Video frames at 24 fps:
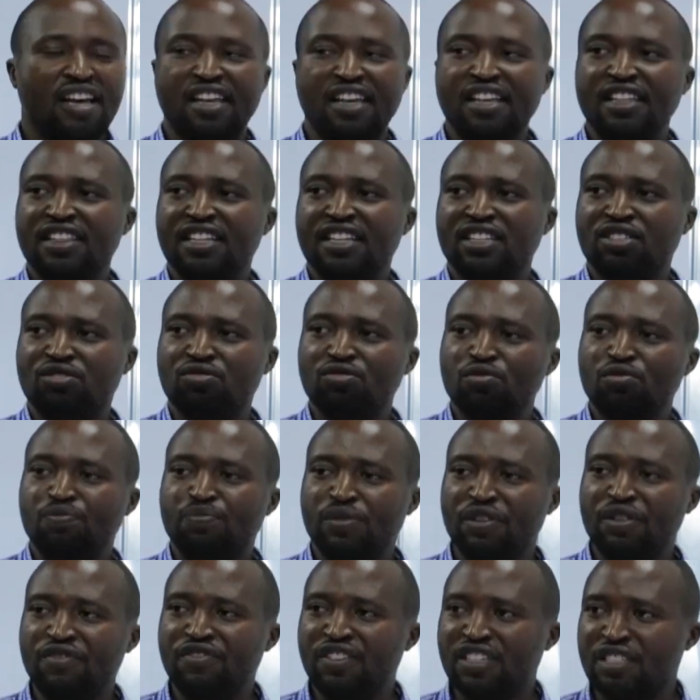in the two
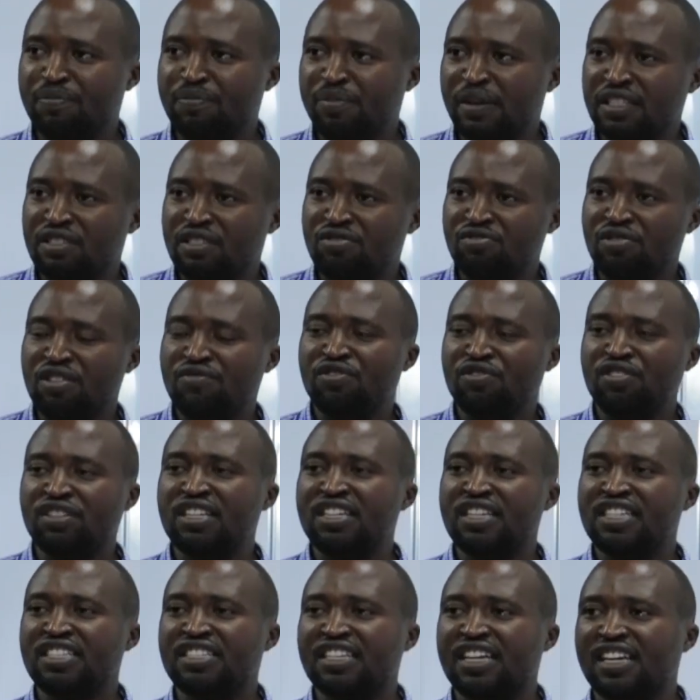previous parts we've
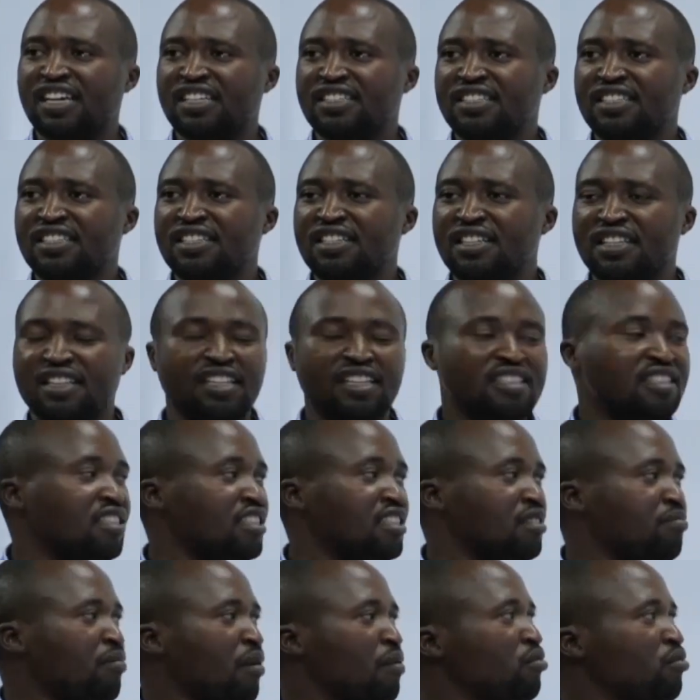already discussed, that
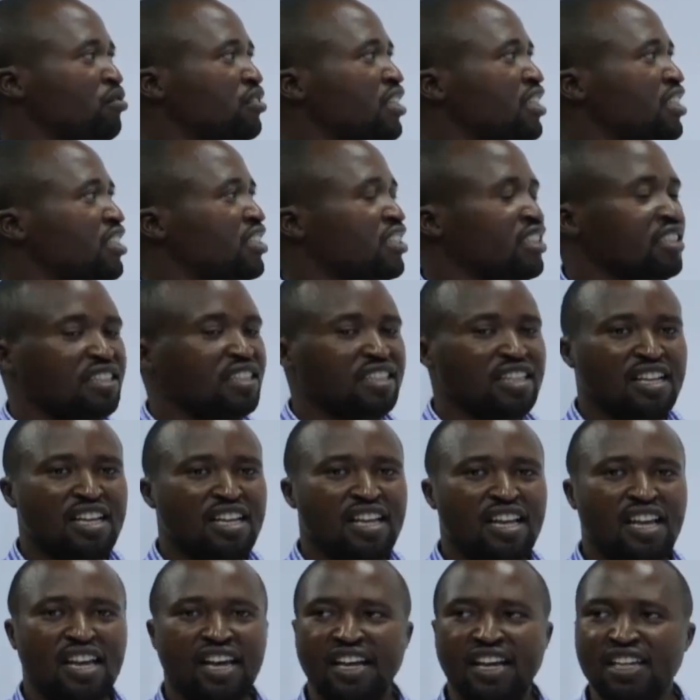is permutation
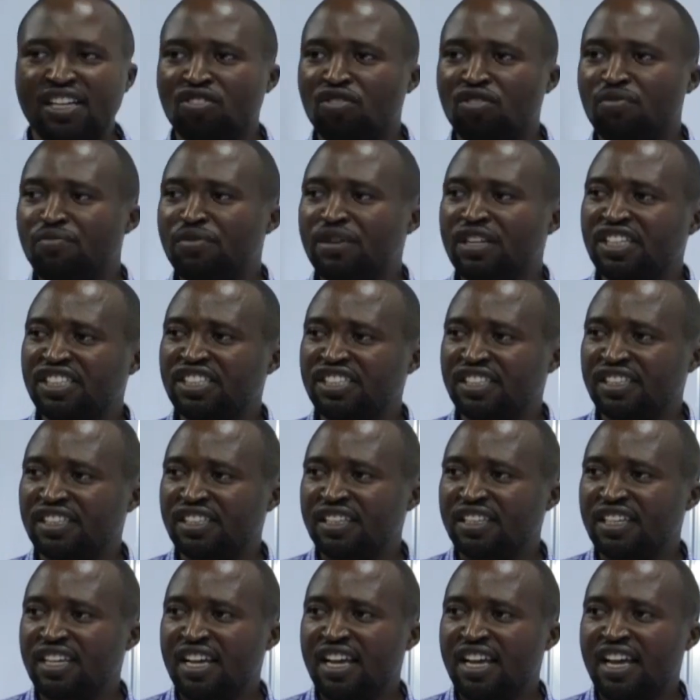and combination.
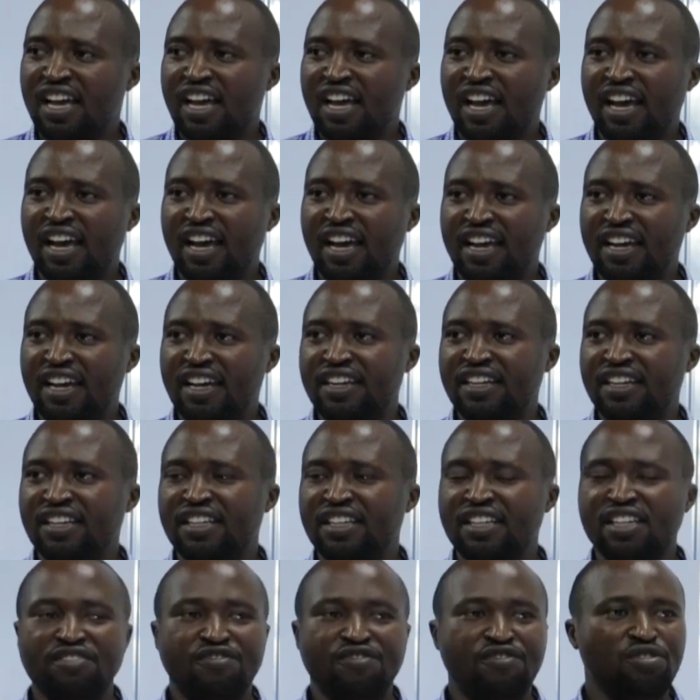And
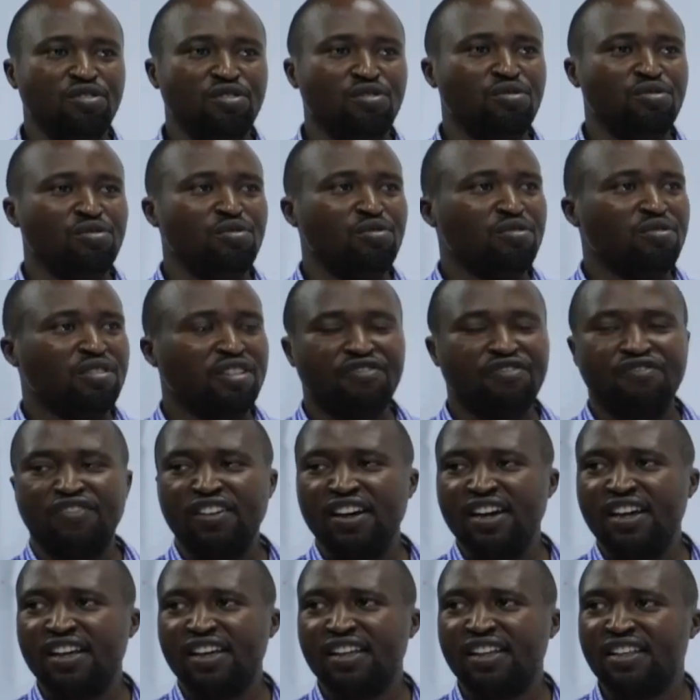if you
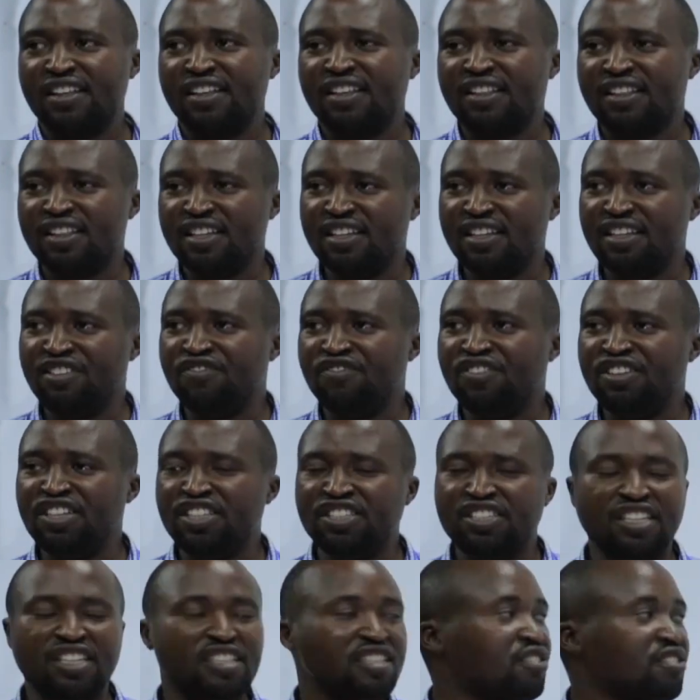refer the
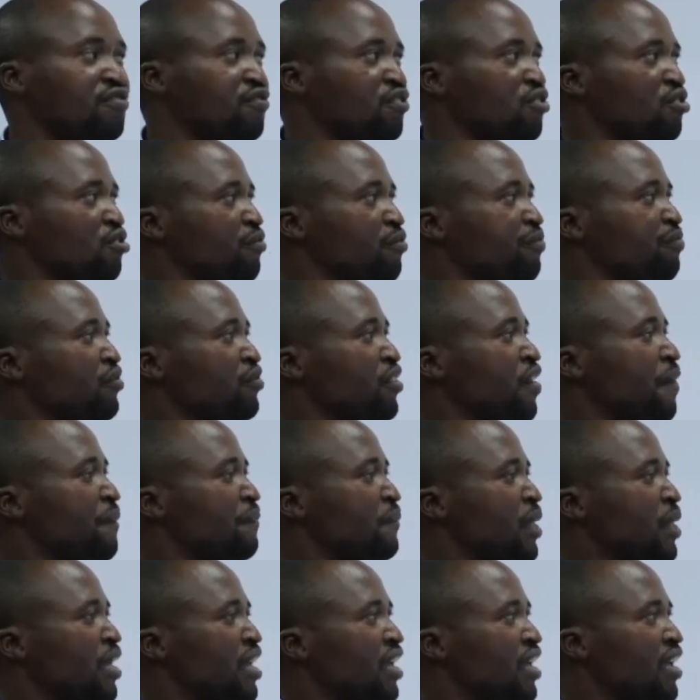definitions for
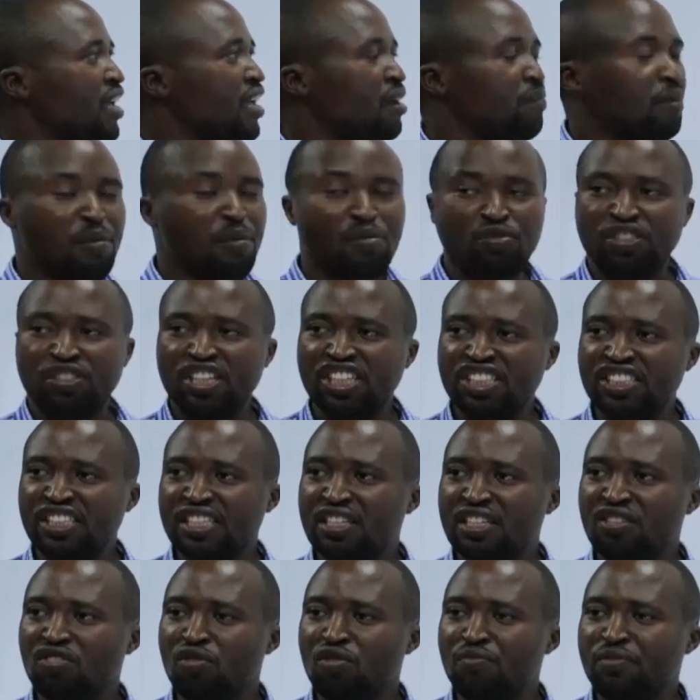permutation
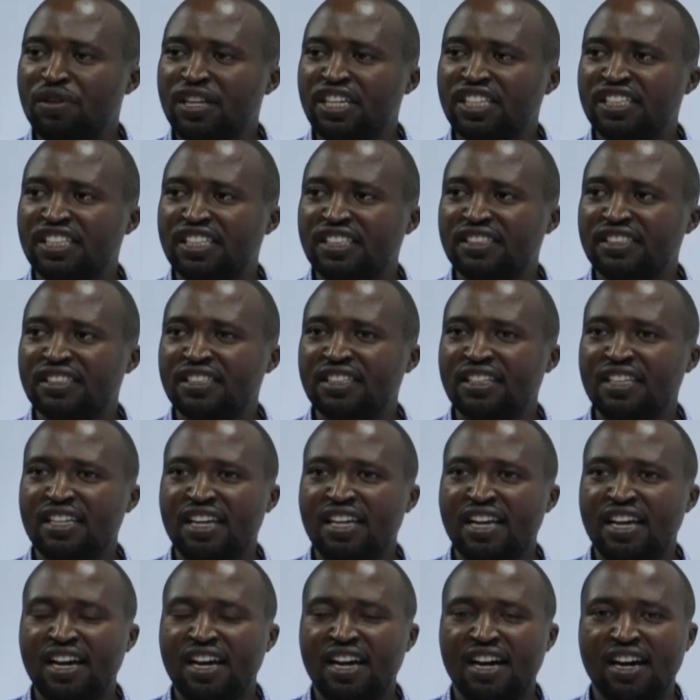and combination,
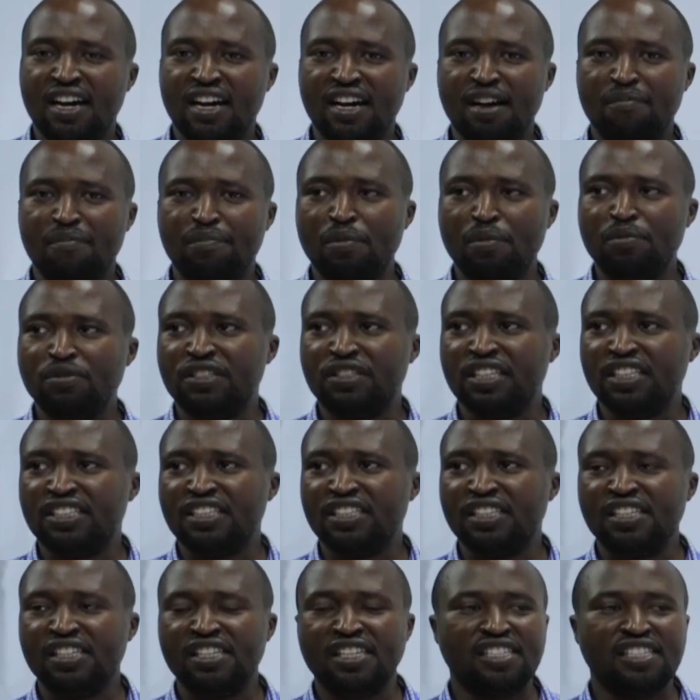
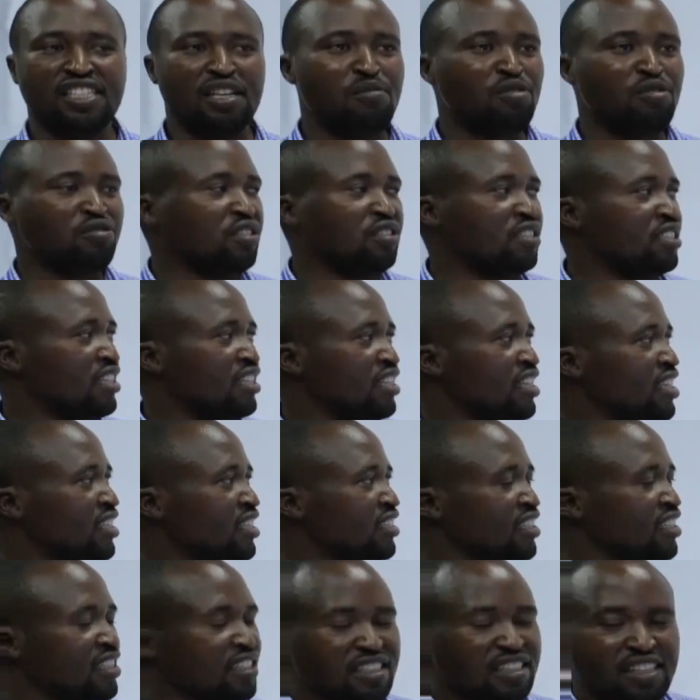permutation is about
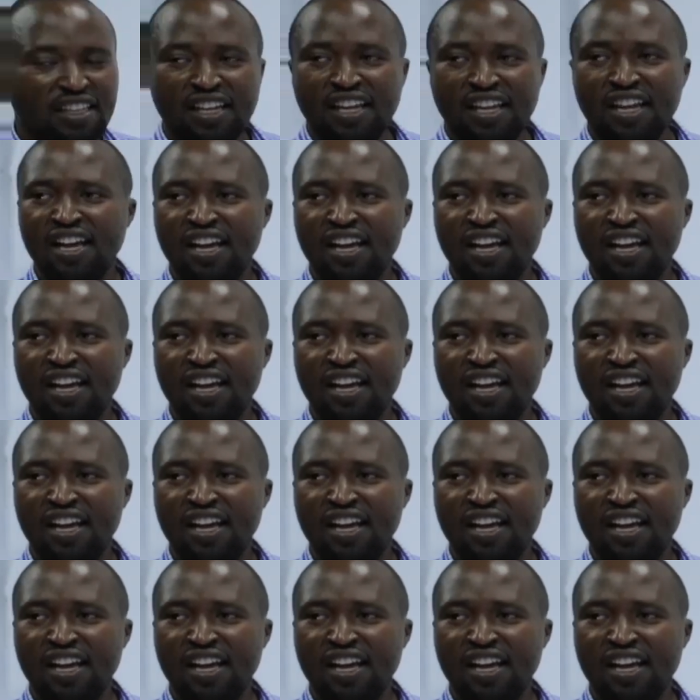selecting